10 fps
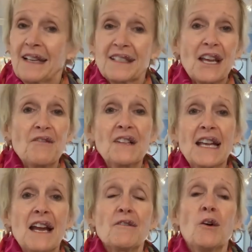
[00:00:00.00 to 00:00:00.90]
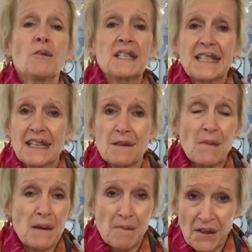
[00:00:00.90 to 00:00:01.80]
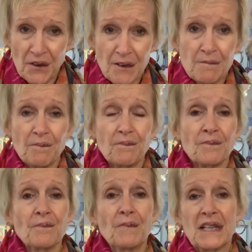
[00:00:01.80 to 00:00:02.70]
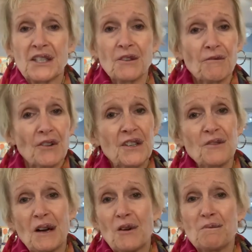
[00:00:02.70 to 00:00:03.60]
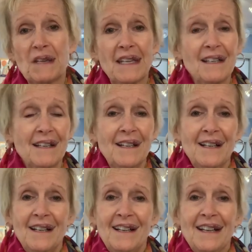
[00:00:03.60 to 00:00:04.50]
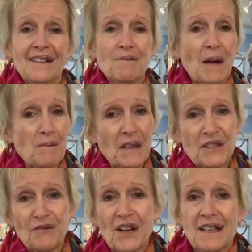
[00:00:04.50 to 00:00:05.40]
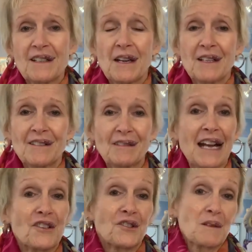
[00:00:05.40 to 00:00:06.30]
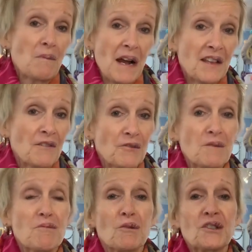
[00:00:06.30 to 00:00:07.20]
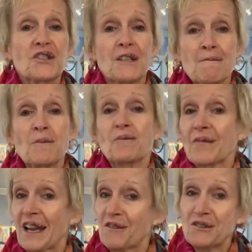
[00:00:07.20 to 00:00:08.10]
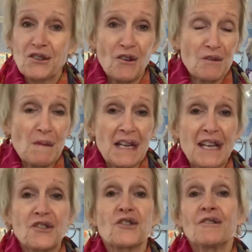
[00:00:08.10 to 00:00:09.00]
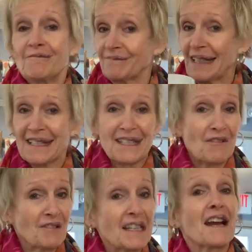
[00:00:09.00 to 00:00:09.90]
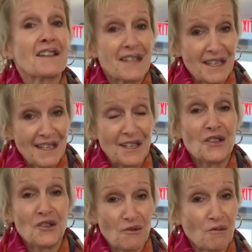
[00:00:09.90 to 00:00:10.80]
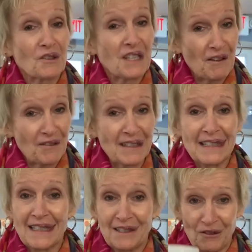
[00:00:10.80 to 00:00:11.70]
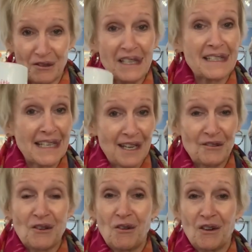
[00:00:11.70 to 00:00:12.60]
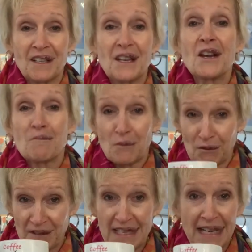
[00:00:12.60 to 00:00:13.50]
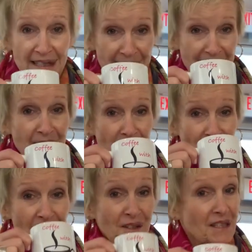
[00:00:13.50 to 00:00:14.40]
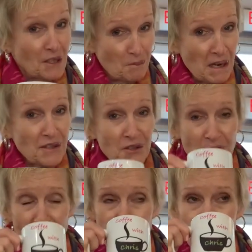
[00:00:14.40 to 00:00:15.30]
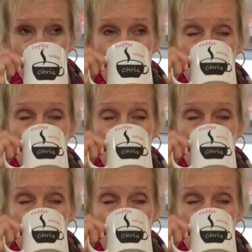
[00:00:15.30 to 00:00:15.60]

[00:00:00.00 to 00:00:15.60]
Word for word: definitely, I've always said that my mother, my dear friend who helped me, and my best friend actually by the front porch I always call her my angel, and definitely I think you were definitely looking down on Murph and Nancy these past two weeks.